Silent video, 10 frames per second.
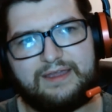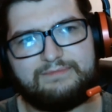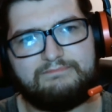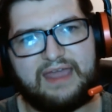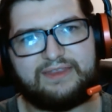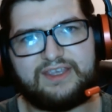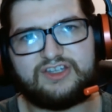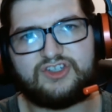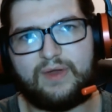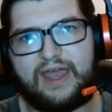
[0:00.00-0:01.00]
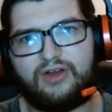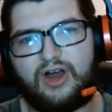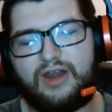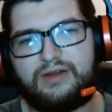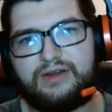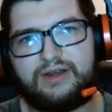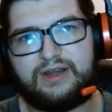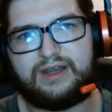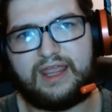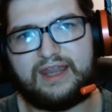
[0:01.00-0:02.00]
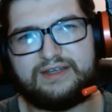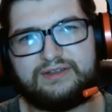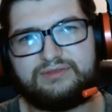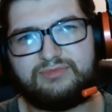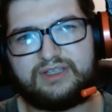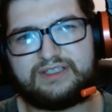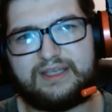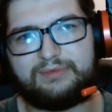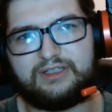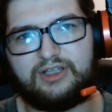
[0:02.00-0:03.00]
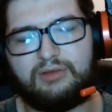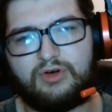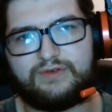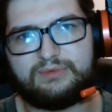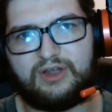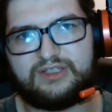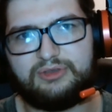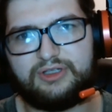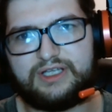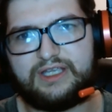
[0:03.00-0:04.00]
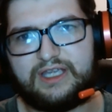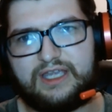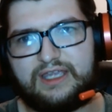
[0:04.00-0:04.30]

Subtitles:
met the issue head on and accepted a little more responsibility.